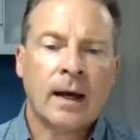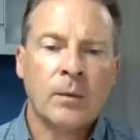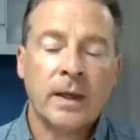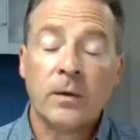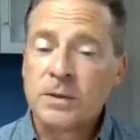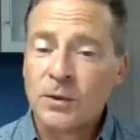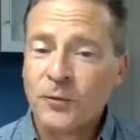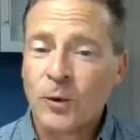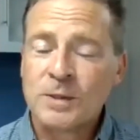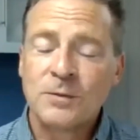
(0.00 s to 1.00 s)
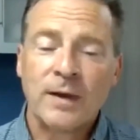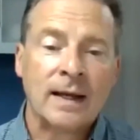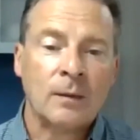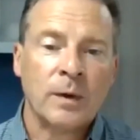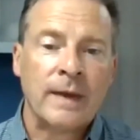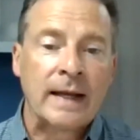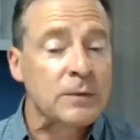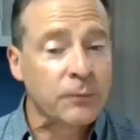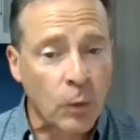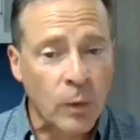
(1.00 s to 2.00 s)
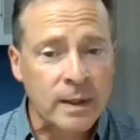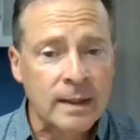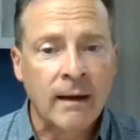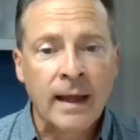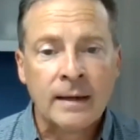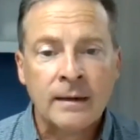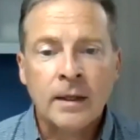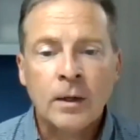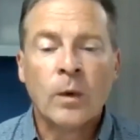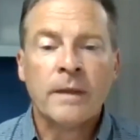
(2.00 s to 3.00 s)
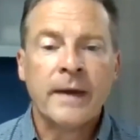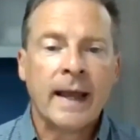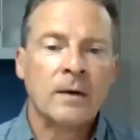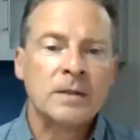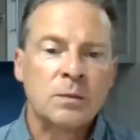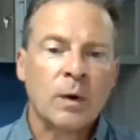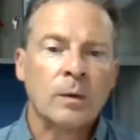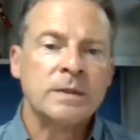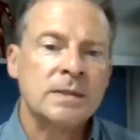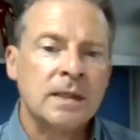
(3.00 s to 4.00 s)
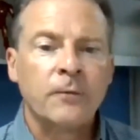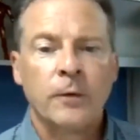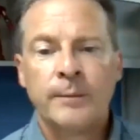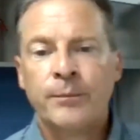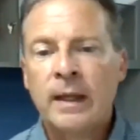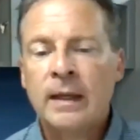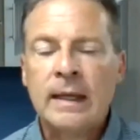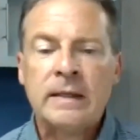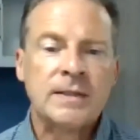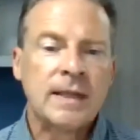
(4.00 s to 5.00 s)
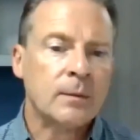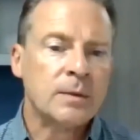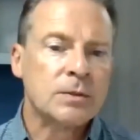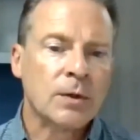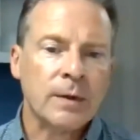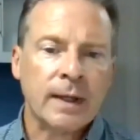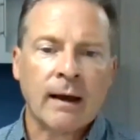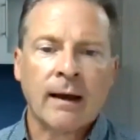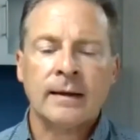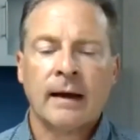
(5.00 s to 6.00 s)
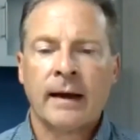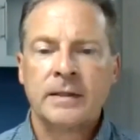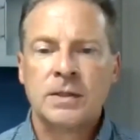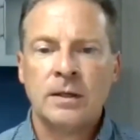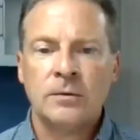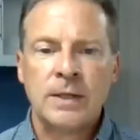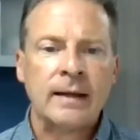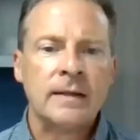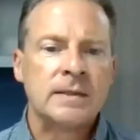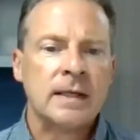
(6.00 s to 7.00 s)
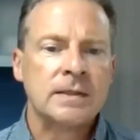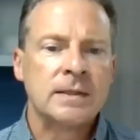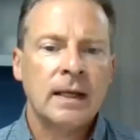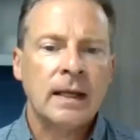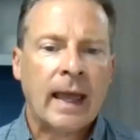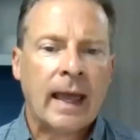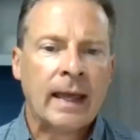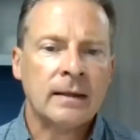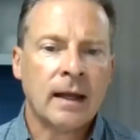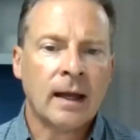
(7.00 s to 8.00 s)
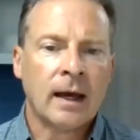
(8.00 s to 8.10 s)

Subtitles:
We also, of course, found out with X49, one of the areas where it was different is that it was turning on osteogenesis and